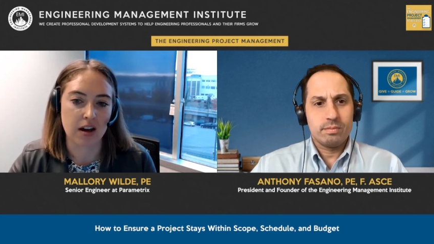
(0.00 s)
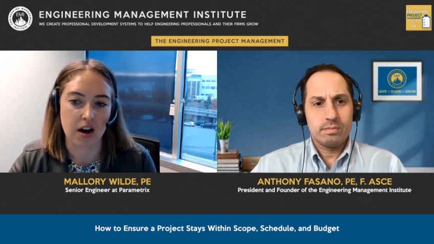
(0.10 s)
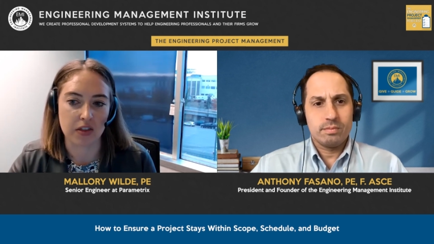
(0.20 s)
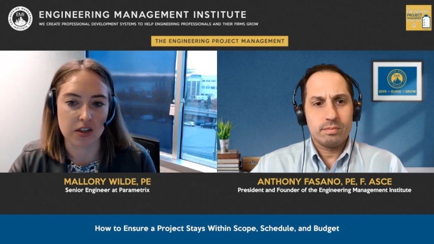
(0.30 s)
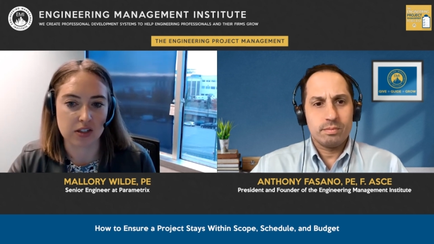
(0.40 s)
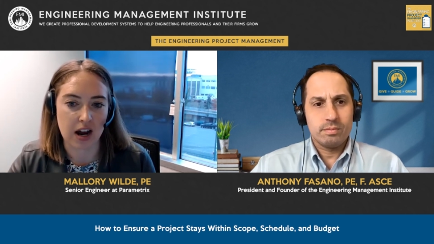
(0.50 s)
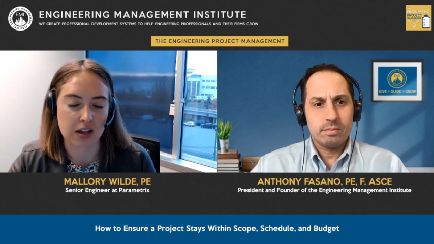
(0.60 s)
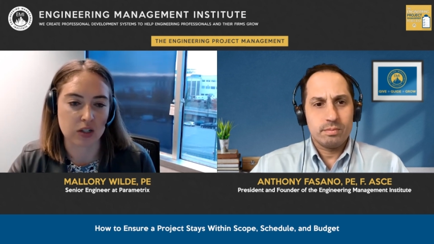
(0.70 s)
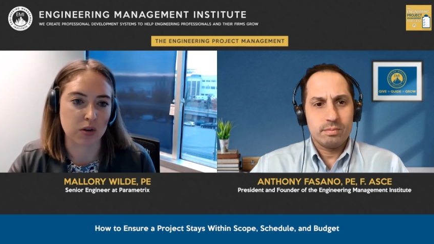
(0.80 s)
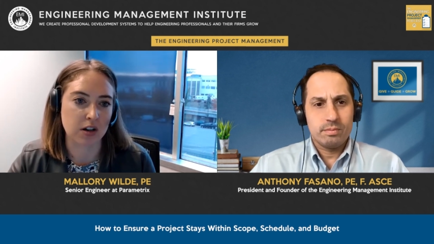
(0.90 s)
Speaker 1: on this
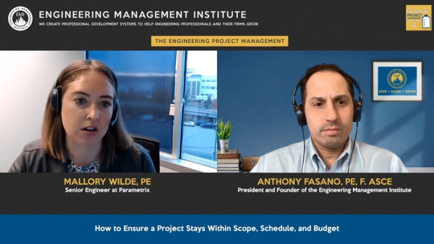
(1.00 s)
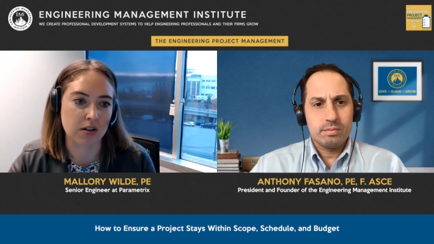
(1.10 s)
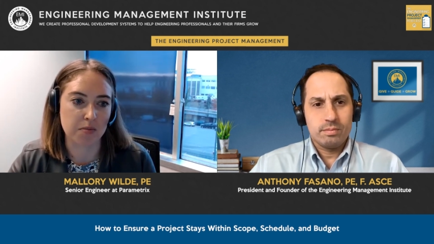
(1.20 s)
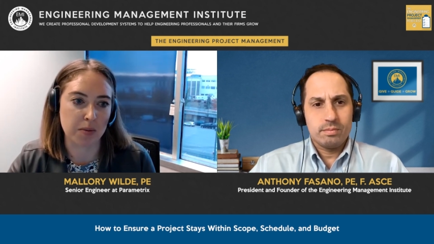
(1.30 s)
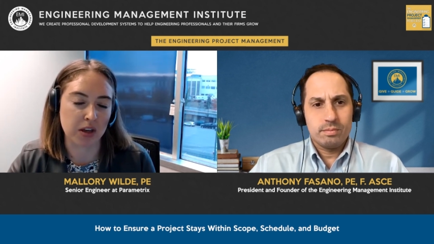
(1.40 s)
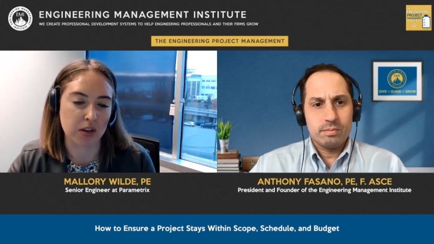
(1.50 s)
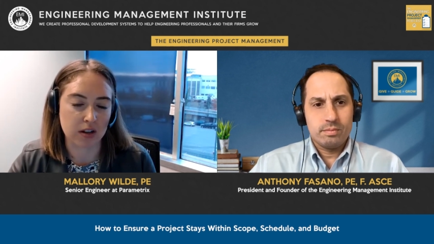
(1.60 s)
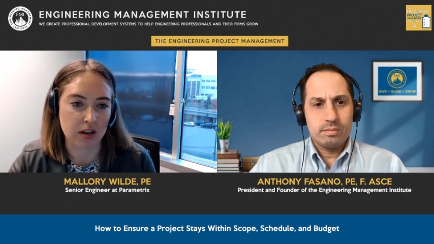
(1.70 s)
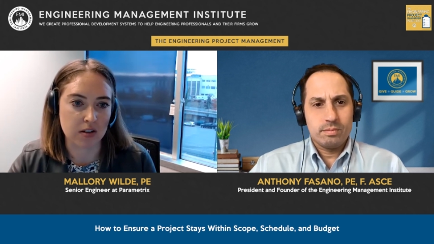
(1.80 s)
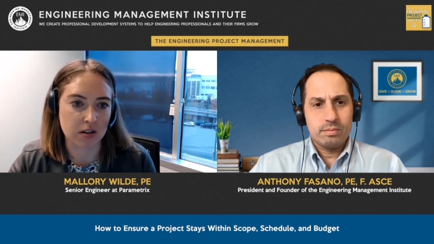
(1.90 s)
task we're maybe
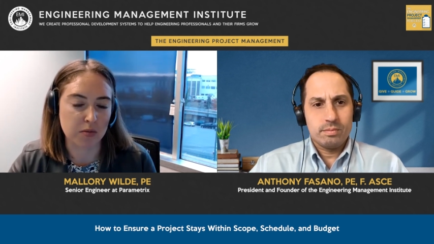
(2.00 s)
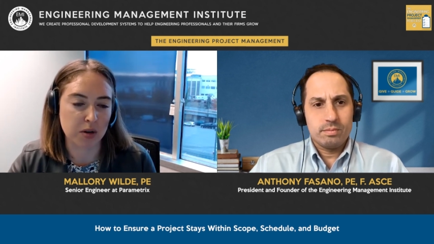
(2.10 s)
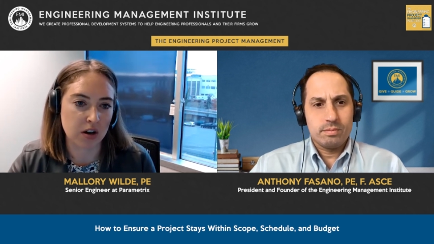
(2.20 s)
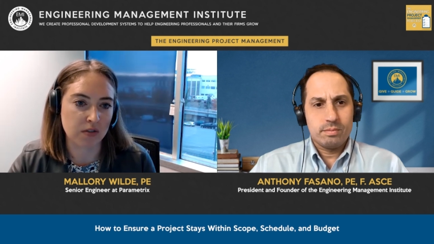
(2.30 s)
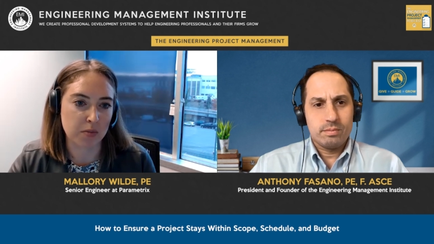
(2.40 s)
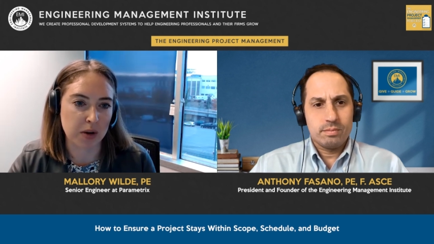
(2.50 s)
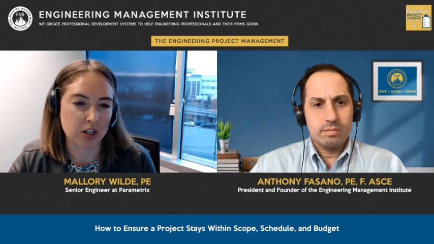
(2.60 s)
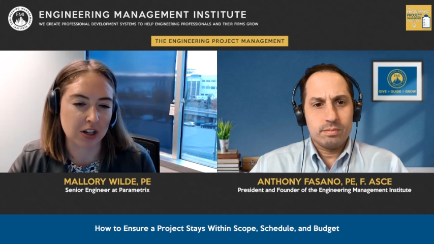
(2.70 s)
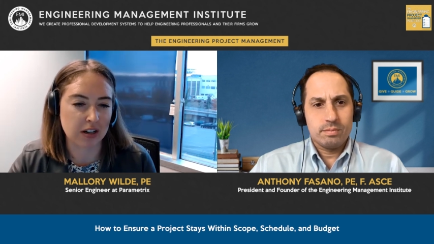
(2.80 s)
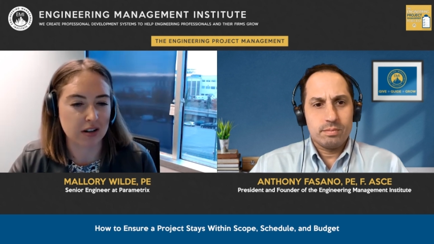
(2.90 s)
looking a little bit over
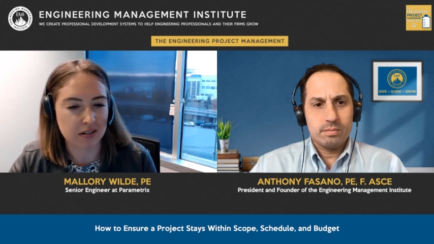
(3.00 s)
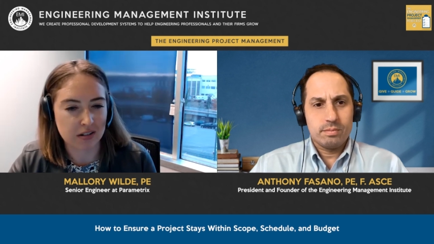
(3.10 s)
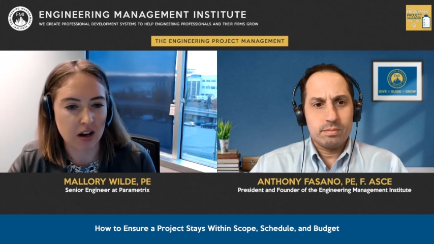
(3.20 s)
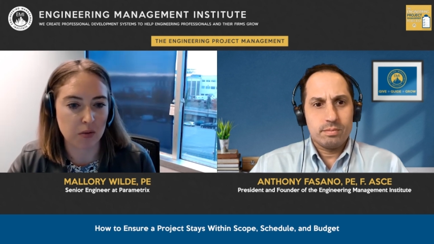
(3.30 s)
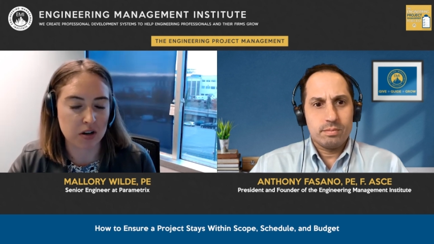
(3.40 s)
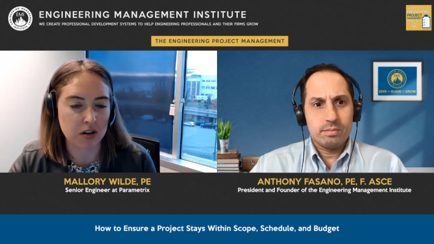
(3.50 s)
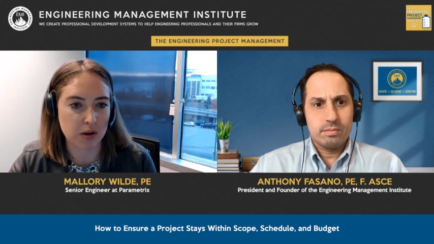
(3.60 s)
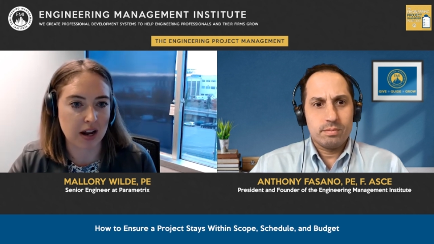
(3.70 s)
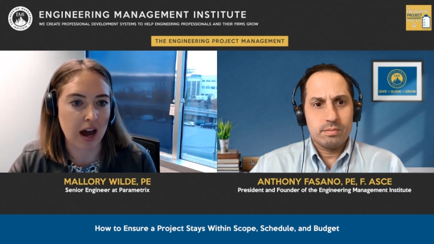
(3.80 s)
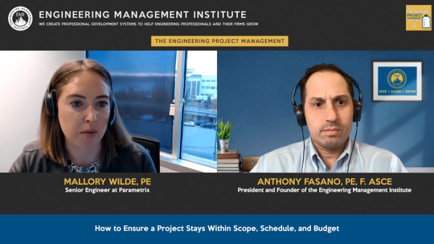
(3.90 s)
budget uh, i wonder
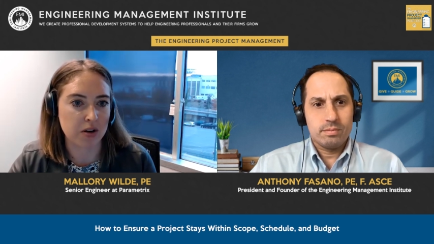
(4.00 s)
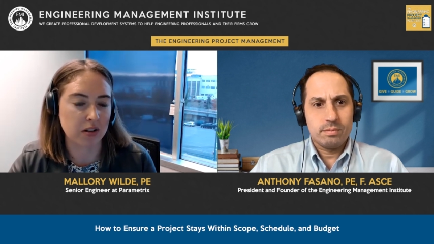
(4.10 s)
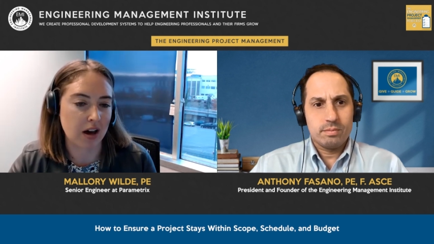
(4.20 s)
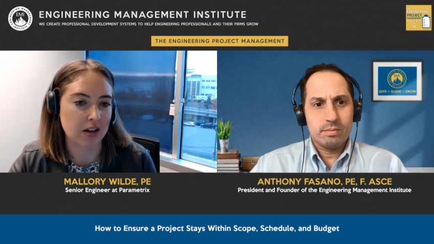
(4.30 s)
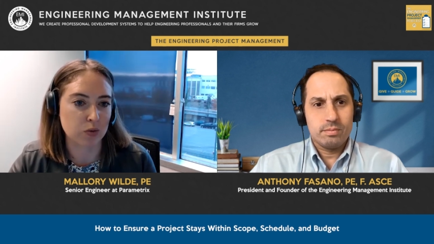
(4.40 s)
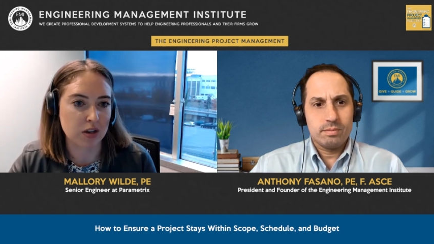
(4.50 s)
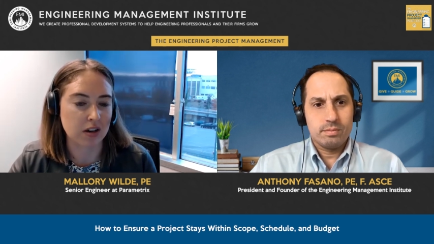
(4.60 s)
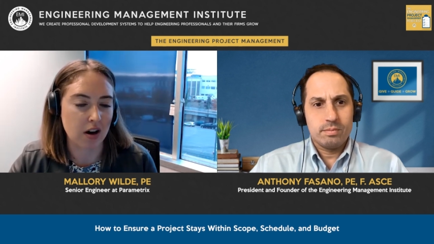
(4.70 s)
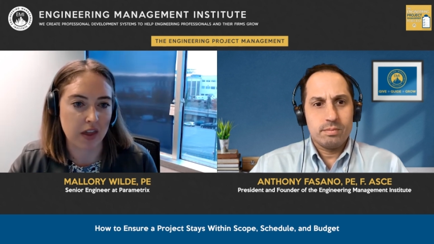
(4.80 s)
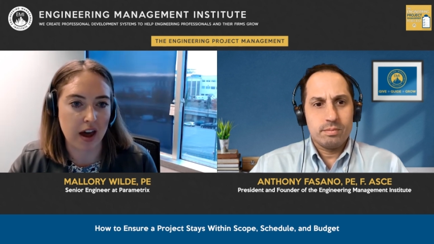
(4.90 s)
what happened last
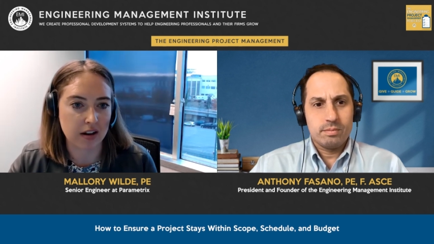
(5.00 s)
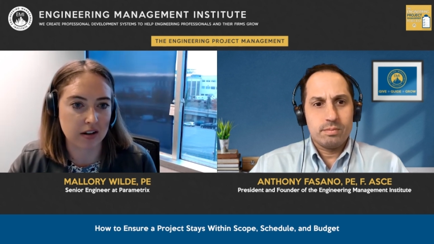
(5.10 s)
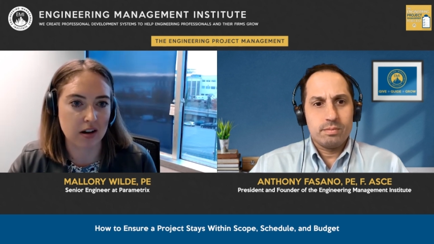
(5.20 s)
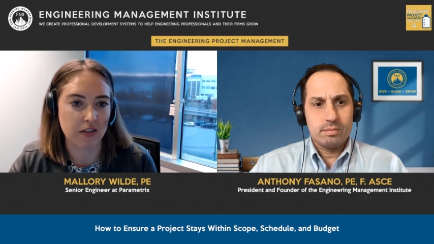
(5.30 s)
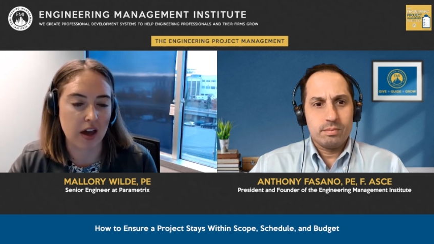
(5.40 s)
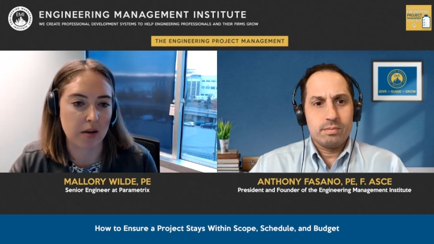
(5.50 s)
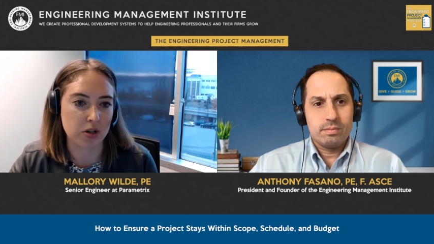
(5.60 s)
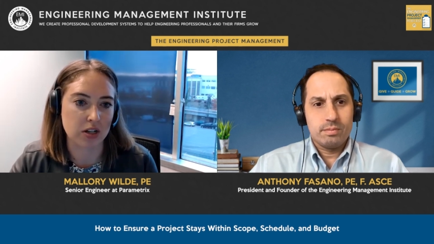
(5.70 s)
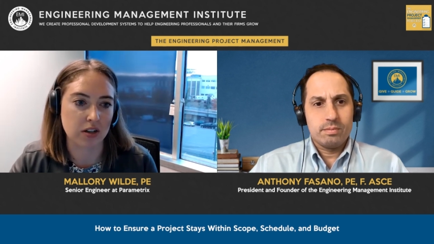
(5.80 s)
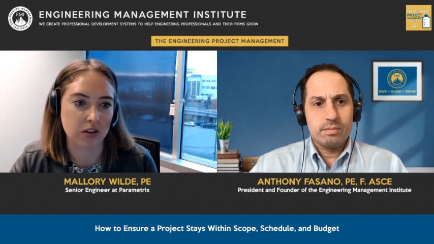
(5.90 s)
week on that on that
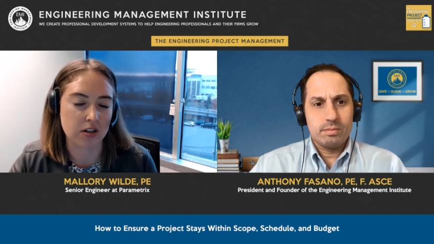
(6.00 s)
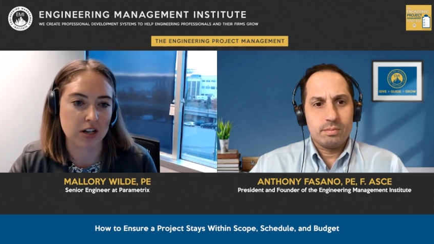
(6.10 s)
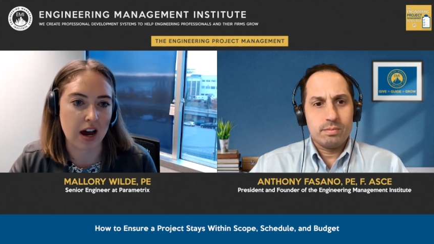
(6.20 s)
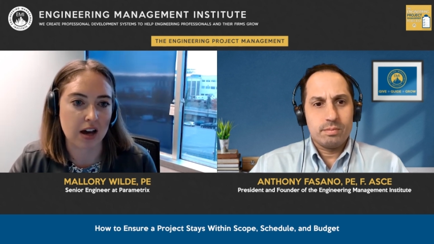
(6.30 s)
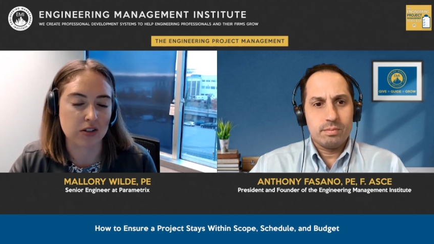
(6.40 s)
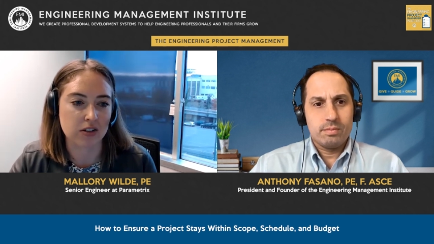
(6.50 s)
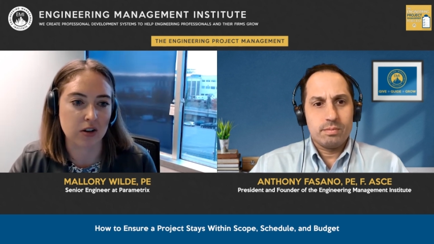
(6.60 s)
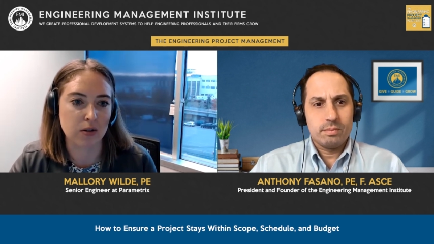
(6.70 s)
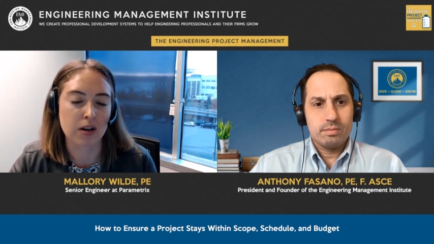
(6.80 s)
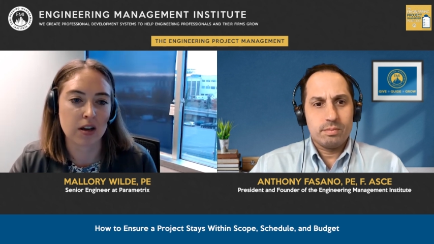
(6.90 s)
particular task
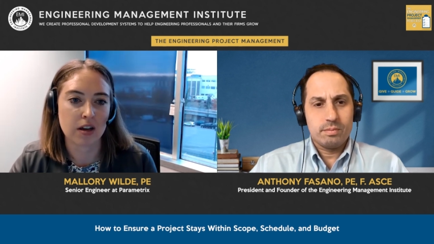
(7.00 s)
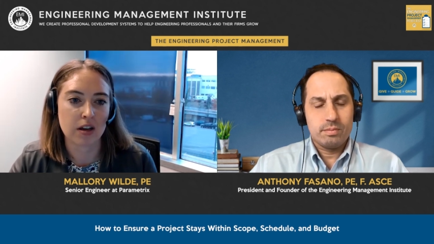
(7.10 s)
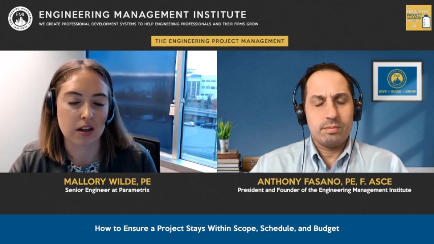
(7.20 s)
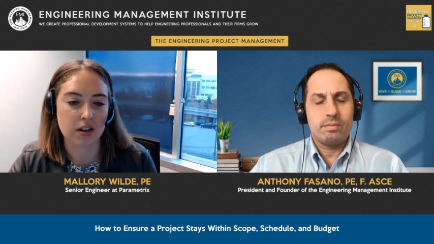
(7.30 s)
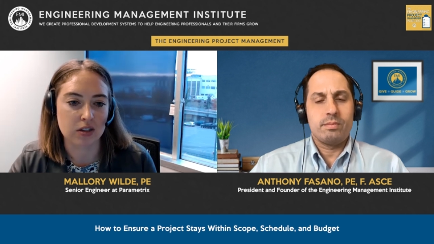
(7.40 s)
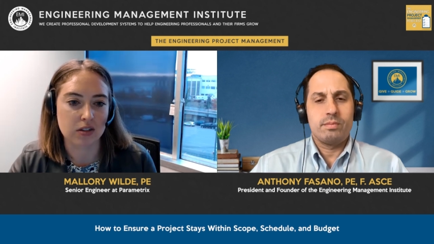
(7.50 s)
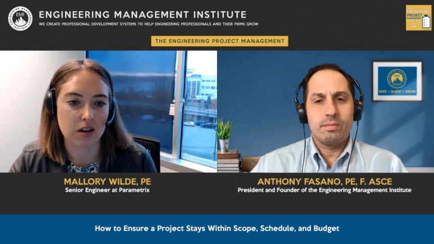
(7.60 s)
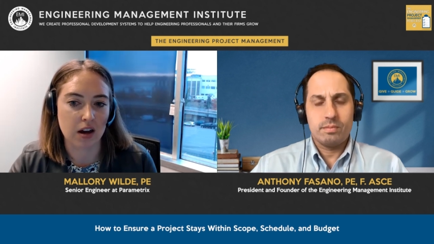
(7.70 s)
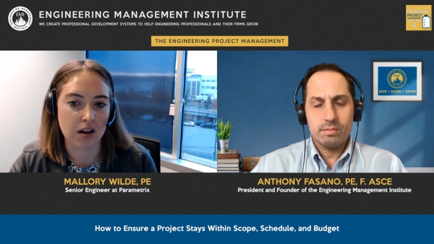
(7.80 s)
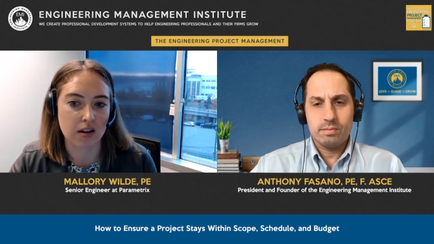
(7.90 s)
so mm-hmm. it's
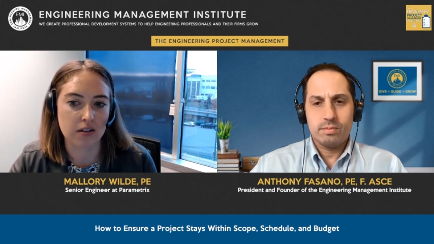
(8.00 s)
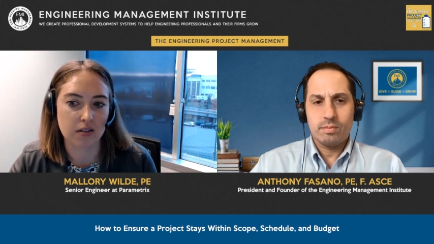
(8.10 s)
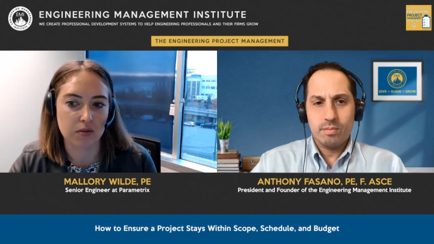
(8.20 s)
uh,